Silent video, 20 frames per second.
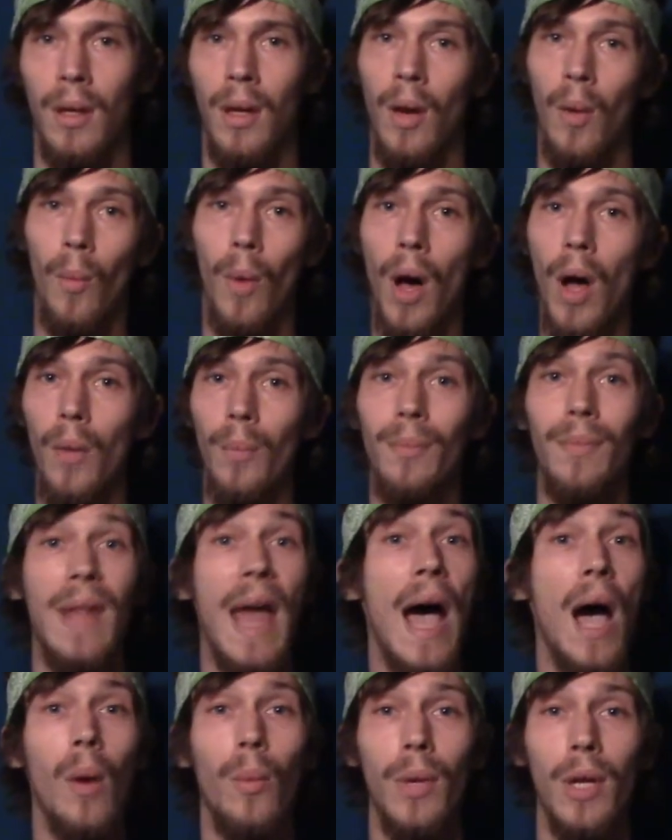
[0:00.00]
Well,
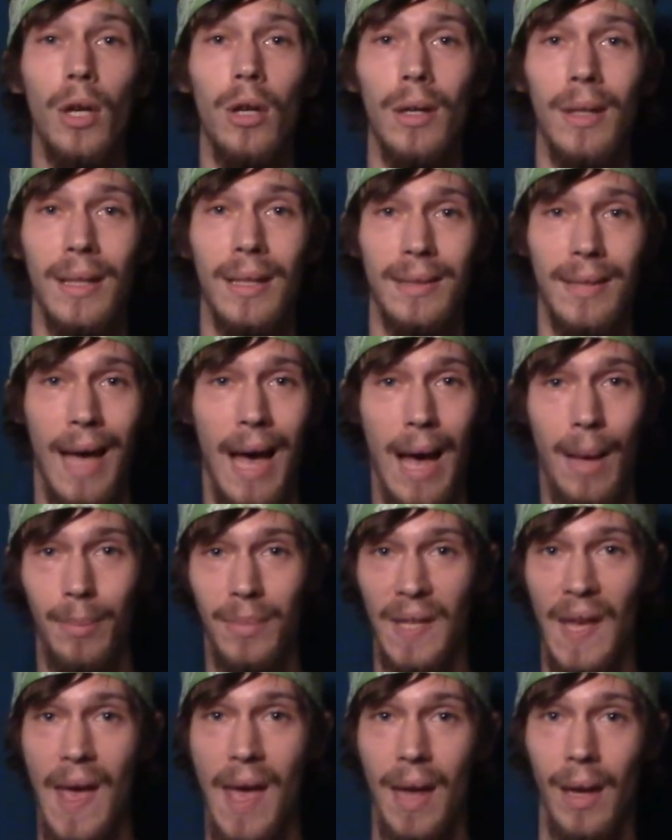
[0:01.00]
now we are in the top
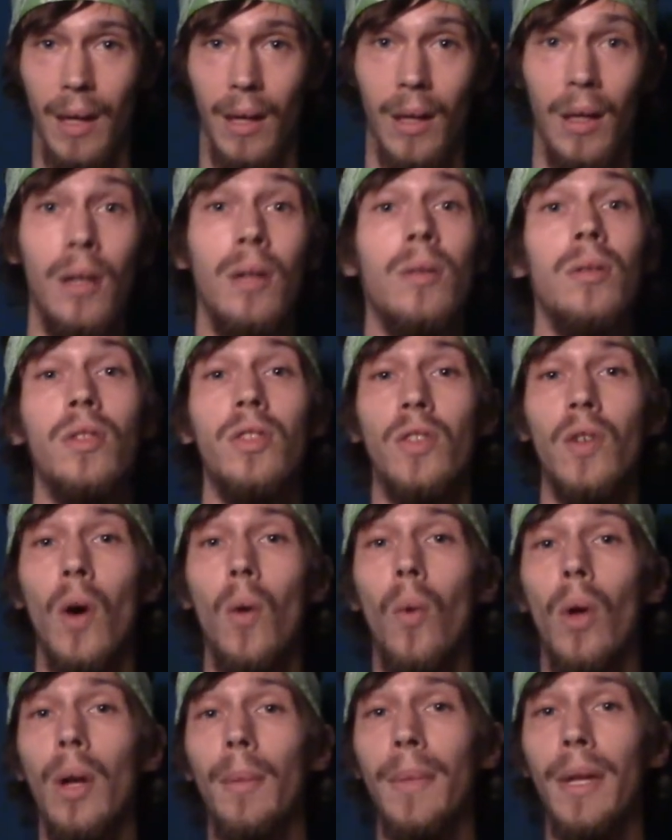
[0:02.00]
10. So
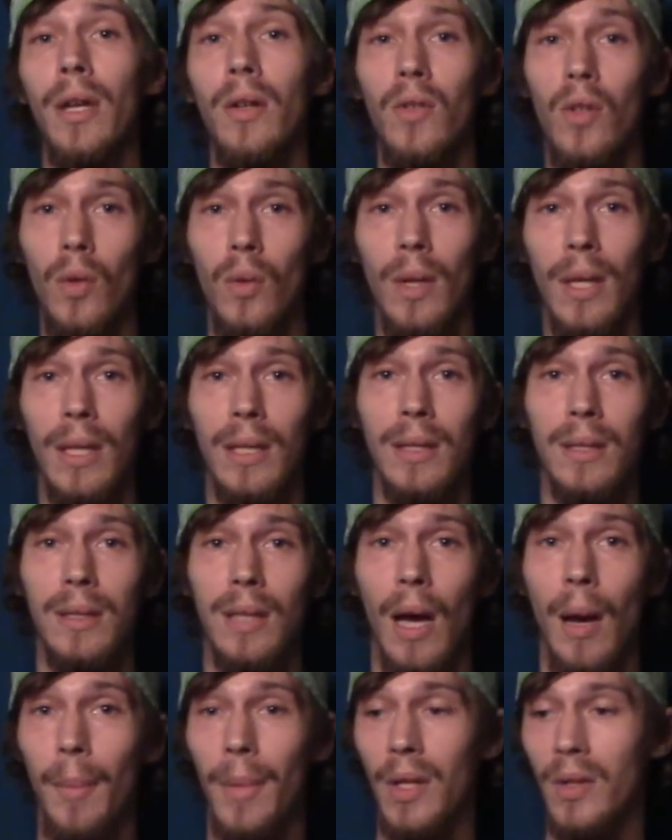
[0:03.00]
what I'm going to do is,
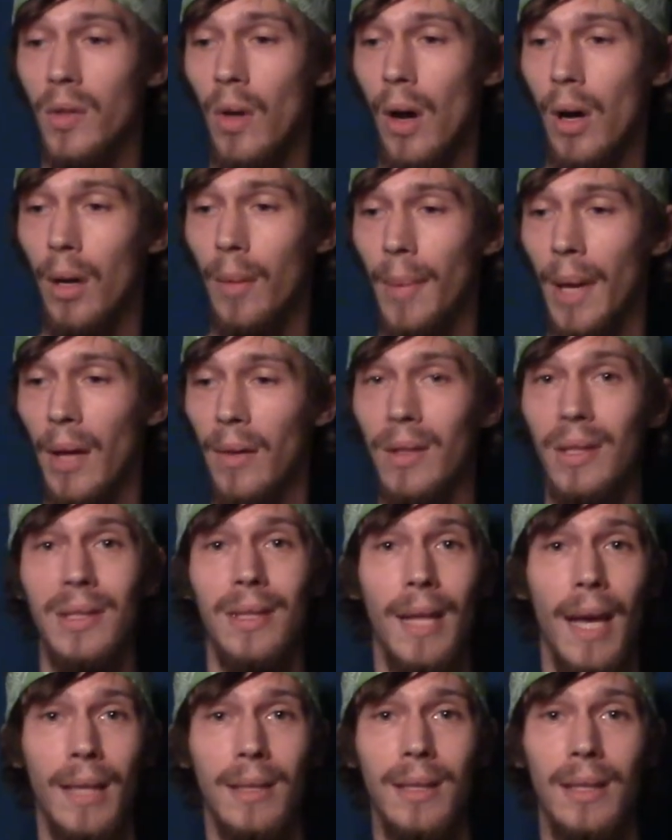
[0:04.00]
I'm going to talk about this
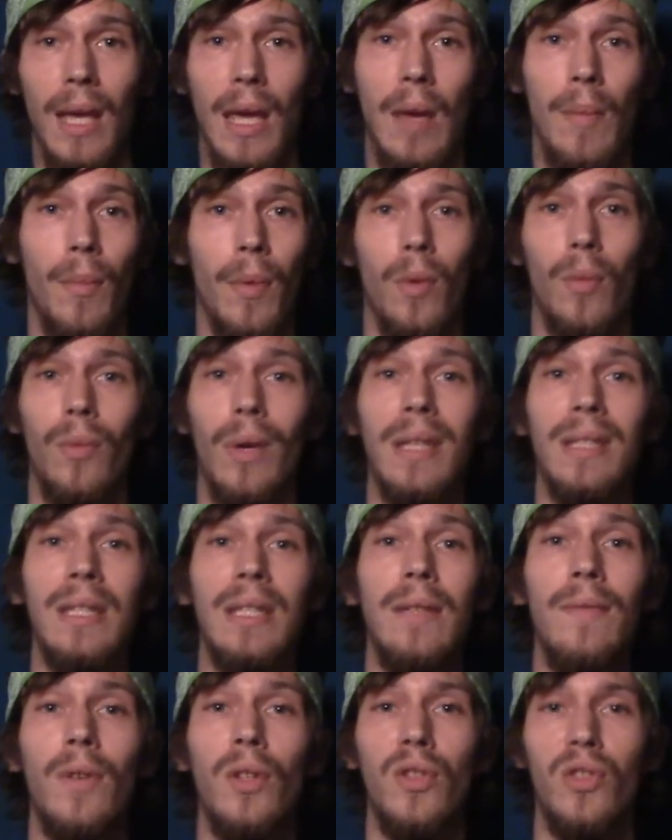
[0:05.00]
next game,
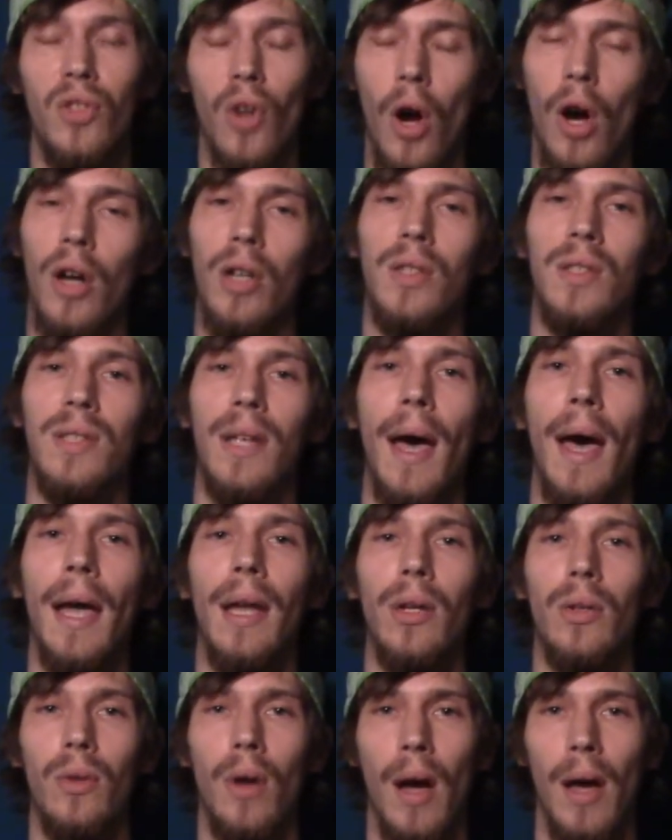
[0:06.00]
Resident Evil Dark
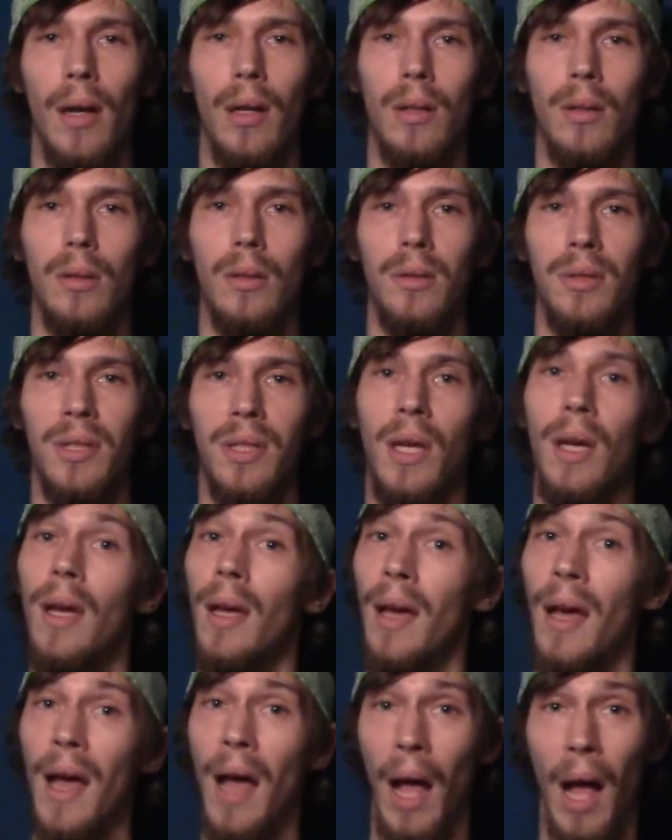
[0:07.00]
Side Chronicles.
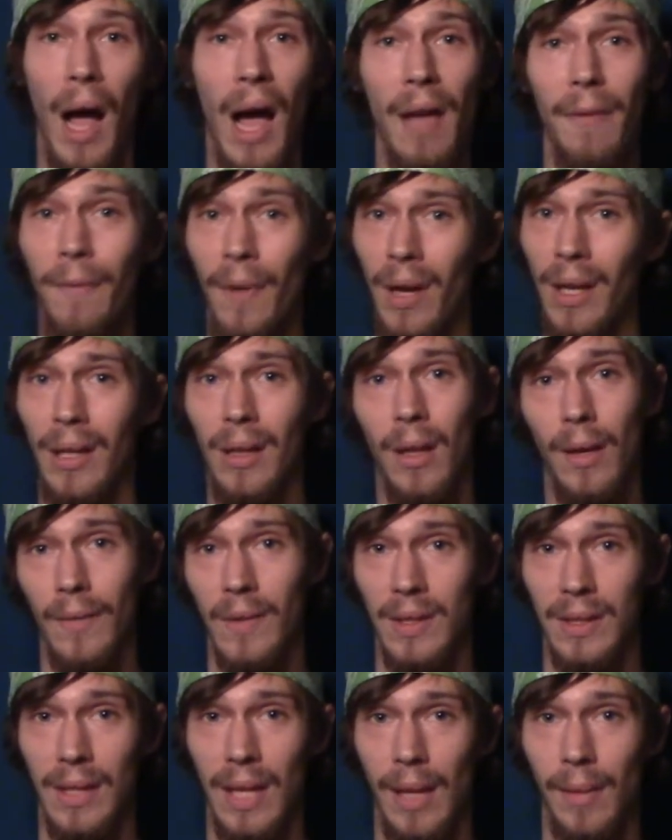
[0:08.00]
I fucking love
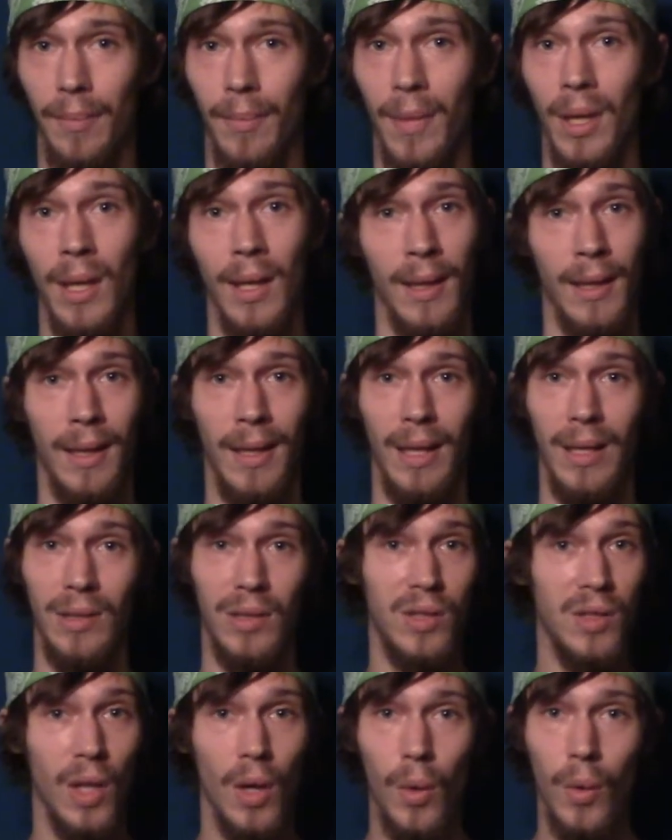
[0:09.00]
this game. It's
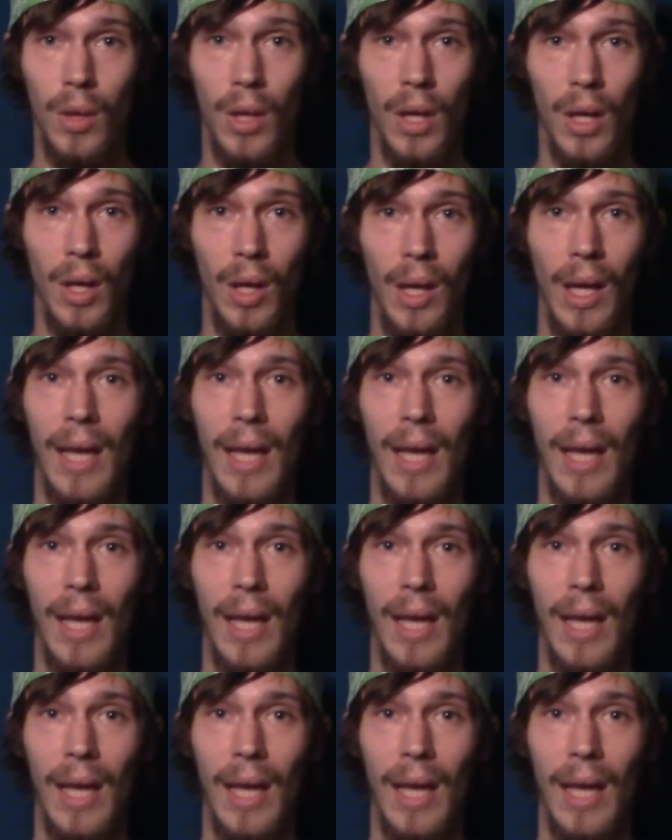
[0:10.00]
so good.